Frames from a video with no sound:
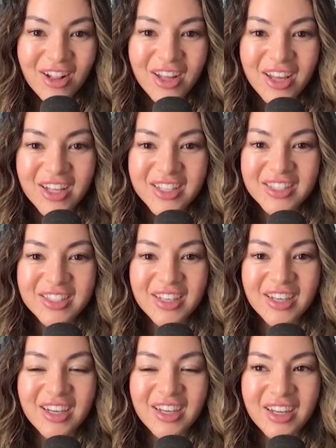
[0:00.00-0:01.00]
Like it's
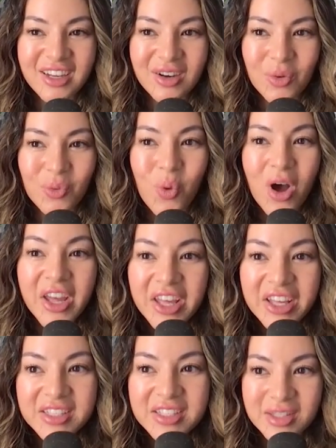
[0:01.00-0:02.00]
what
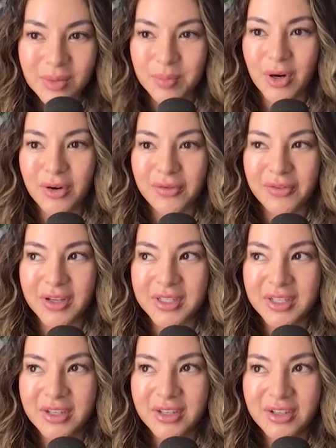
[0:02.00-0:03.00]
is the
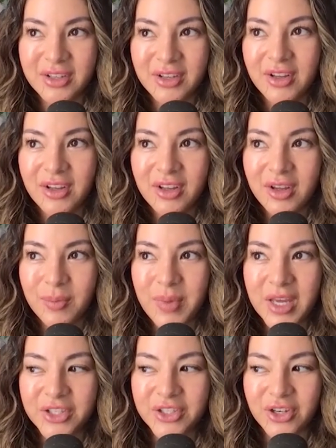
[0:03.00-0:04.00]
perfect
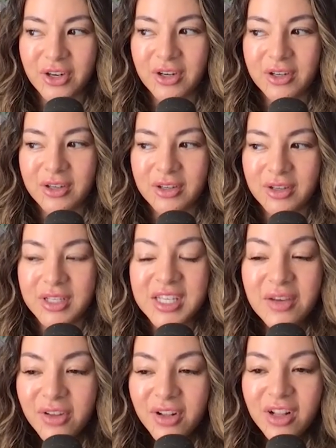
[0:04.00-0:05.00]
picture? Because
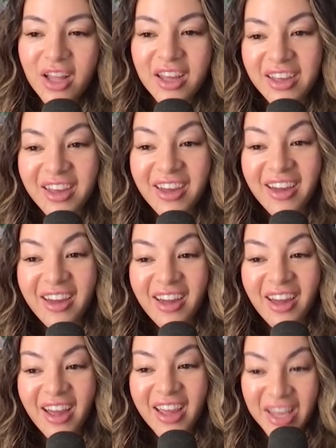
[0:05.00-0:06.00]

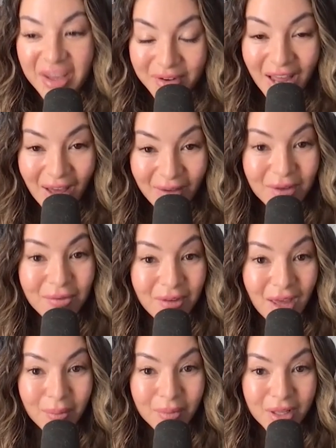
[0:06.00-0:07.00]
even having
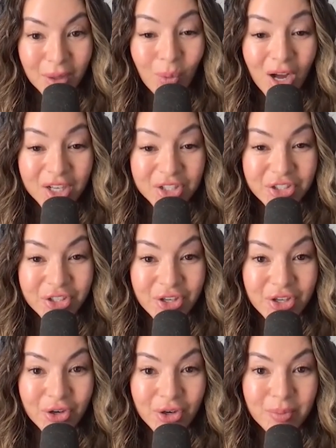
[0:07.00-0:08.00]
family watch
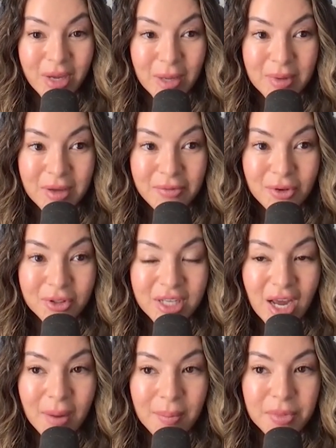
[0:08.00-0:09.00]
your baby full
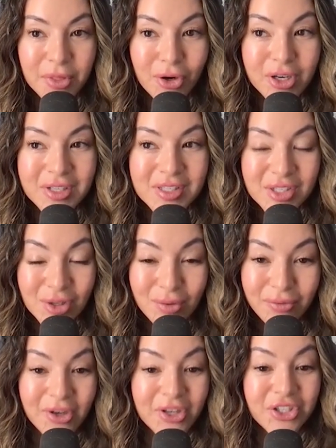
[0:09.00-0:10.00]
time, there is still
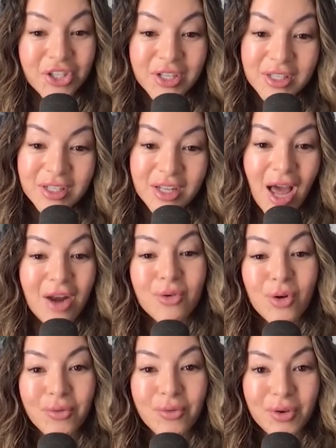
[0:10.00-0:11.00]
friction. I
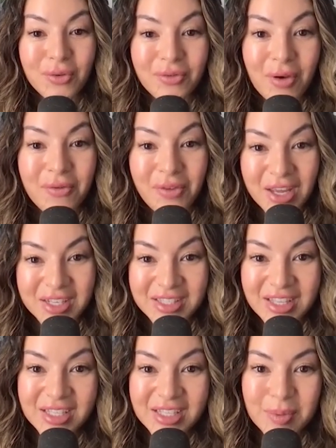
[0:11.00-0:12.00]
don't know if you've faced
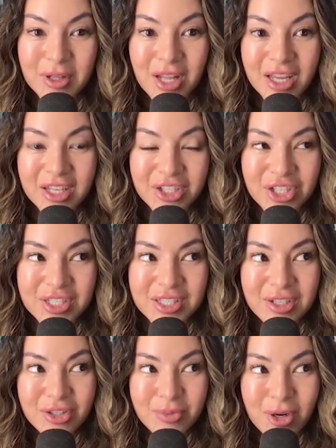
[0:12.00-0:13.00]
this, but like just
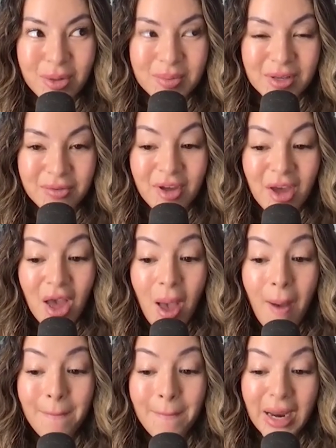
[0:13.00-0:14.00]
in terms of
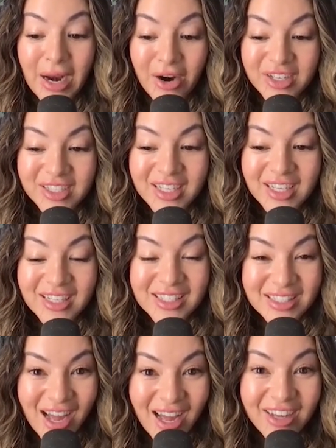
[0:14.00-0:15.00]
parenting
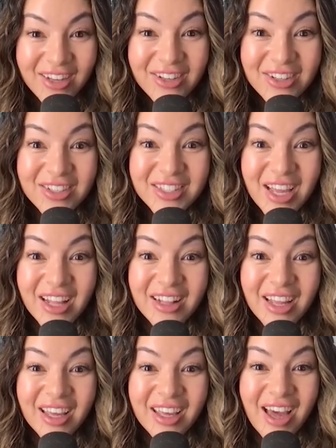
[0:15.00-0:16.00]
styles and
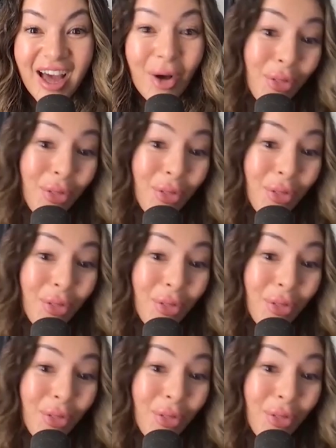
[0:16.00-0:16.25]
like how